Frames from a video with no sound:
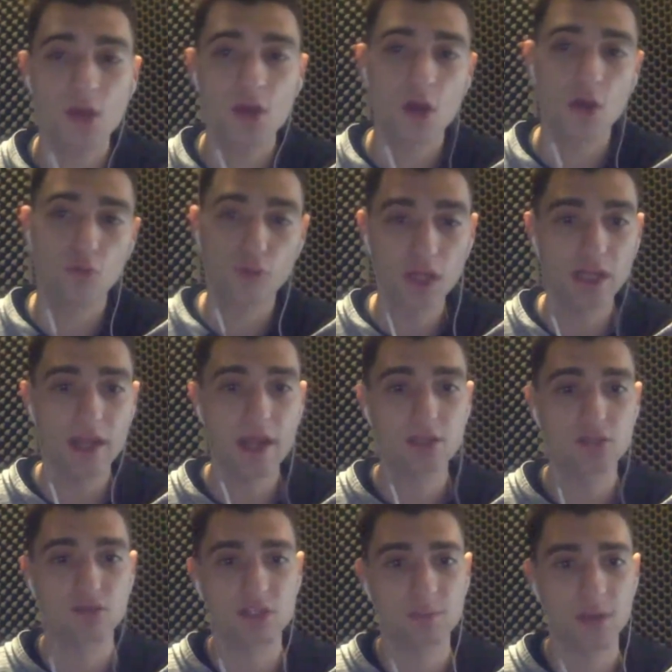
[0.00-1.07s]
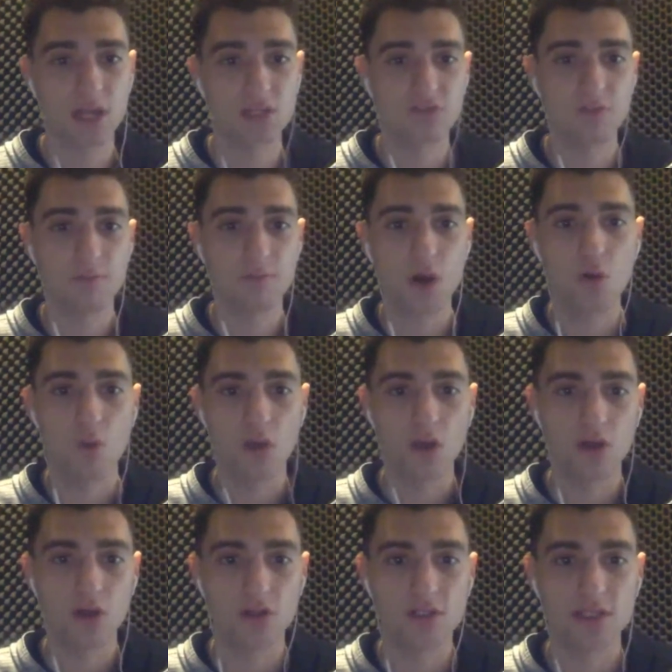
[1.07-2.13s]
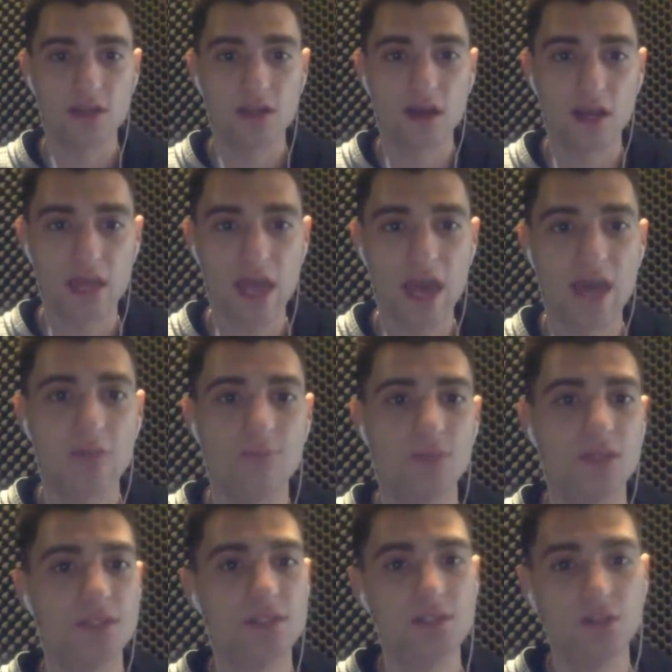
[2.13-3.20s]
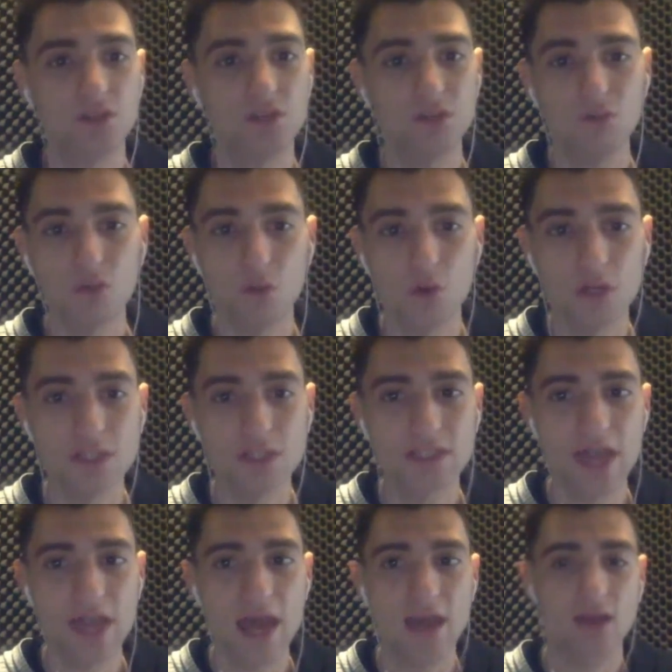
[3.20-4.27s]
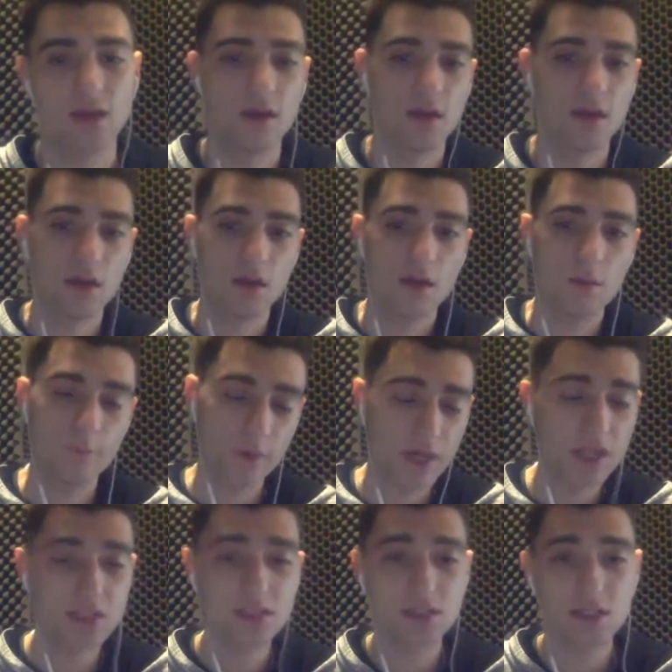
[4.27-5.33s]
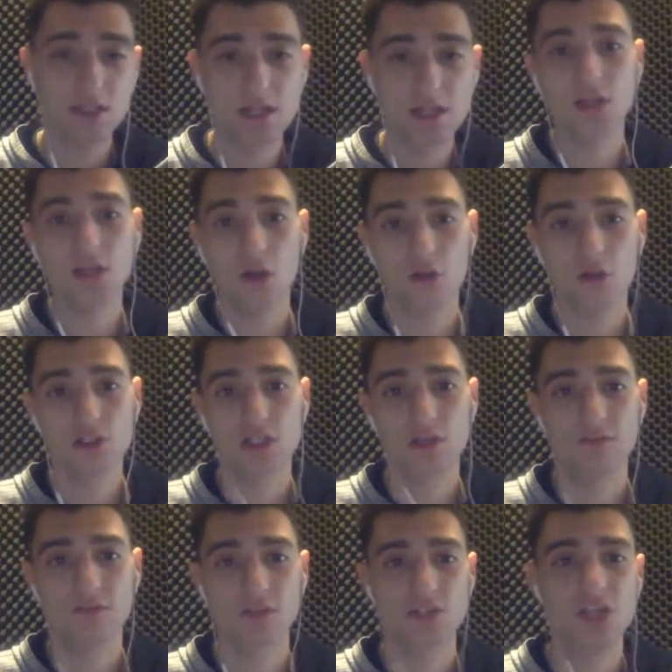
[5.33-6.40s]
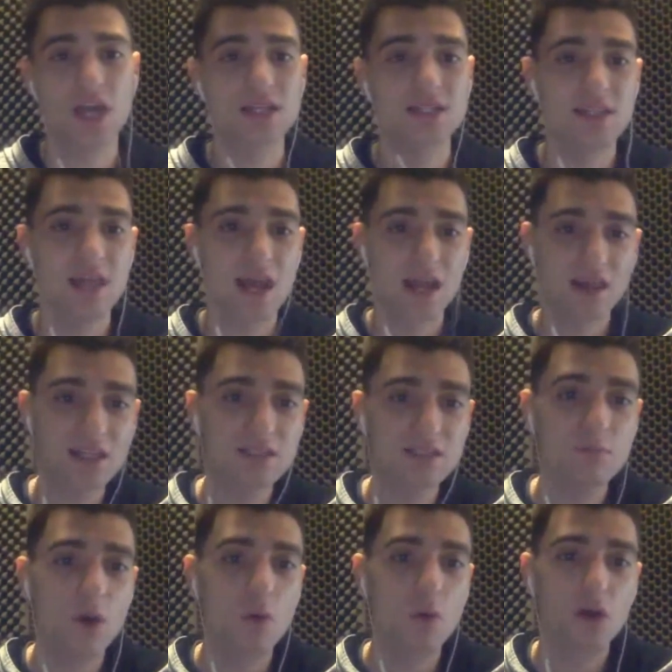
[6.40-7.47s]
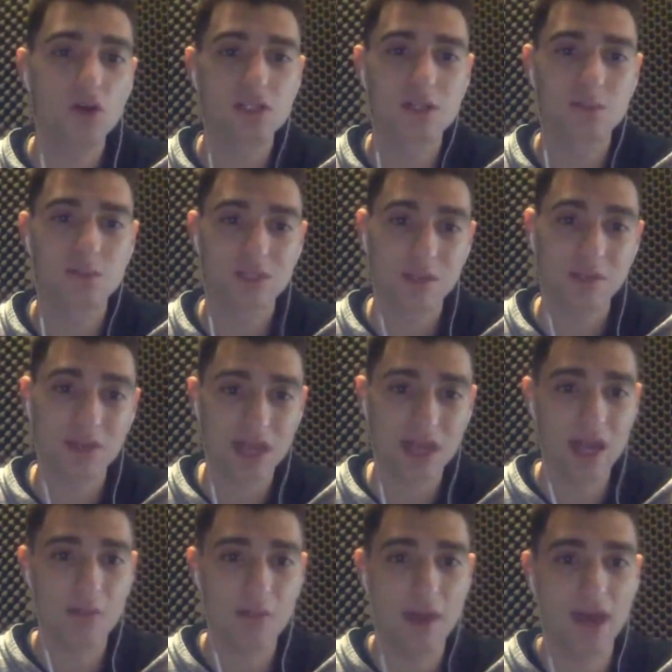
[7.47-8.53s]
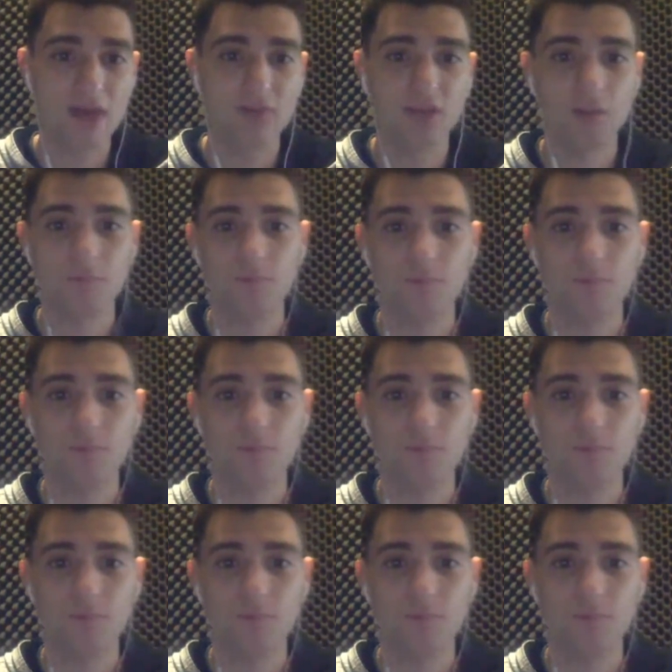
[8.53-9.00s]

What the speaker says: A really nice response from Mo Wilkerson. Again, still didn't record a sack, but it's encouraging for the Jets that at least Mo Wilkerson was able to get in the backfield.